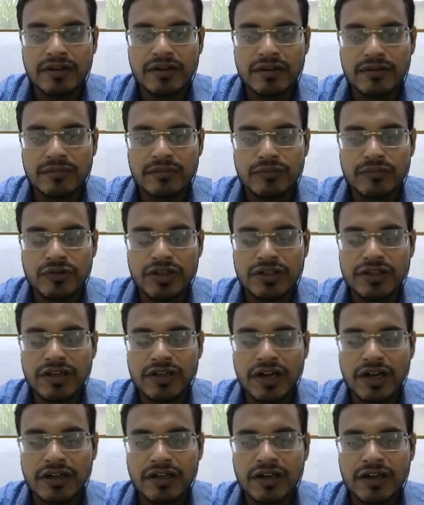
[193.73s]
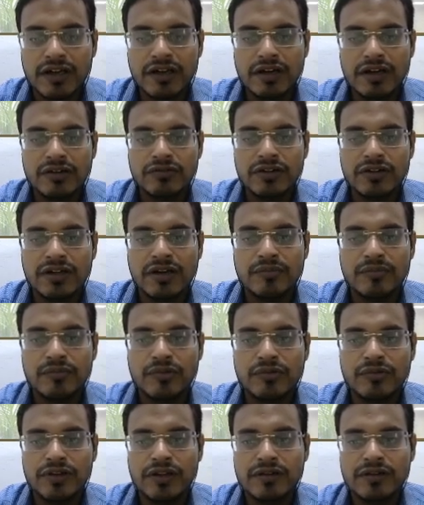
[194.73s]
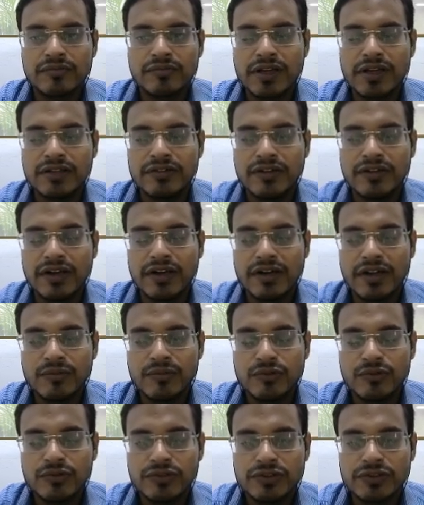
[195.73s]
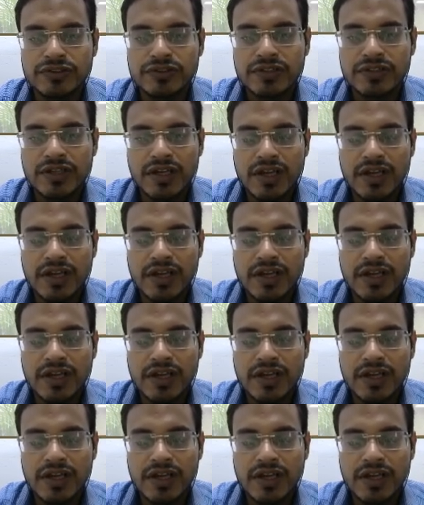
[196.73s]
putting the data into the computer by G and M codes.